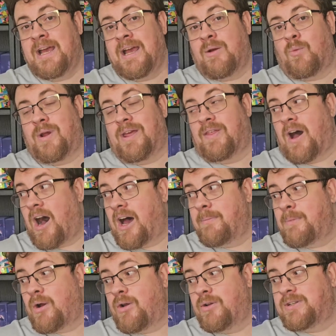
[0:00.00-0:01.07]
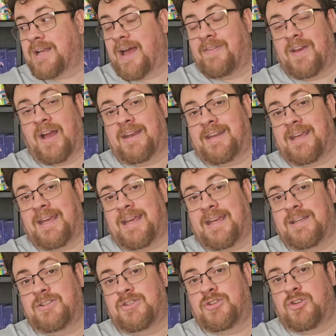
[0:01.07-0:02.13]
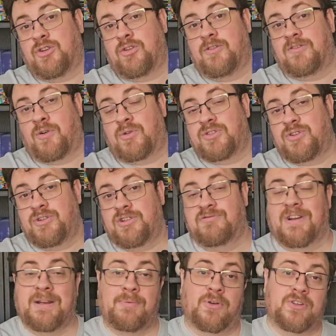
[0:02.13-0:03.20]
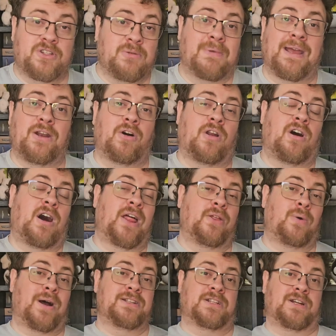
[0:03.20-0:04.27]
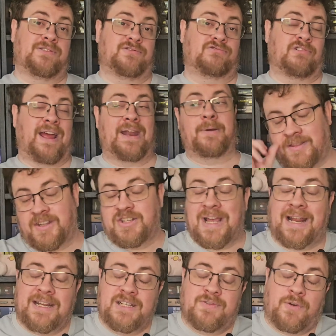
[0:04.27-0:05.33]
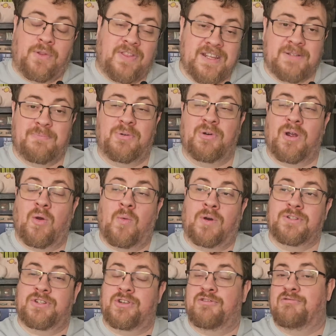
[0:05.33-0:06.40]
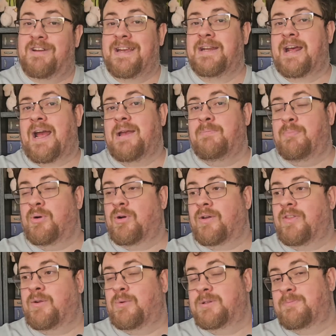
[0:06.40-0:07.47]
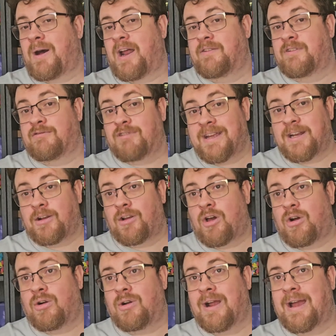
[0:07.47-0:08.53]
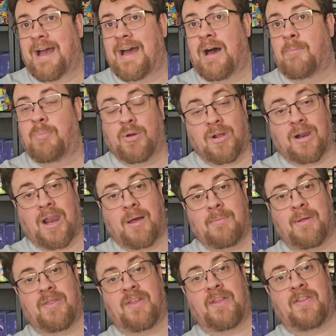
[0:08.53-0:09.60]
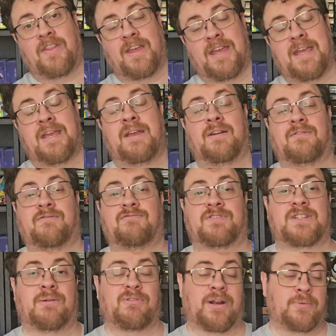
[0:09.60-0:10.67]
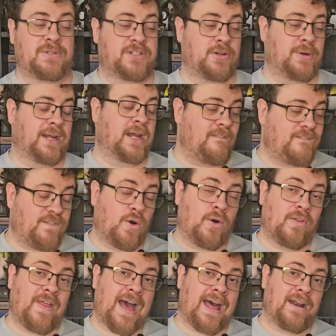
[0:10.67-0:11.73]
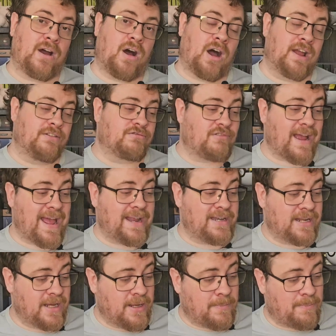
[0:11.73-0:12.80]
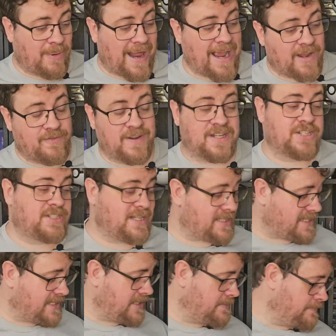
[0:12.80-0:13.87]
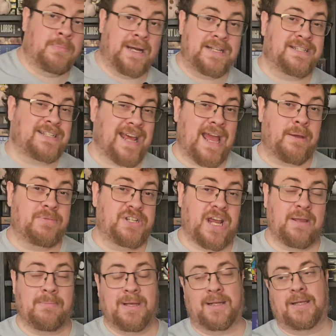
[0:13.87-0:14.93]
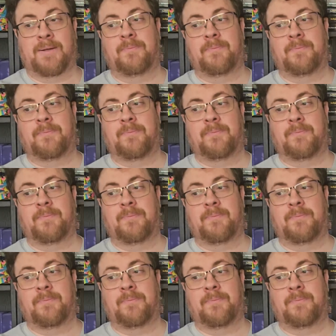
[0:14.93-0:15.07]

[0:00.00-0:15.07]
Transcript: with hard modes, and the idea is to force you to read books you may not otherwise have read. The challenge for this book was to read a book that was part of a read-along book club that the subreddit was doing. For that, I read Blackfish City by Sam J. Miller,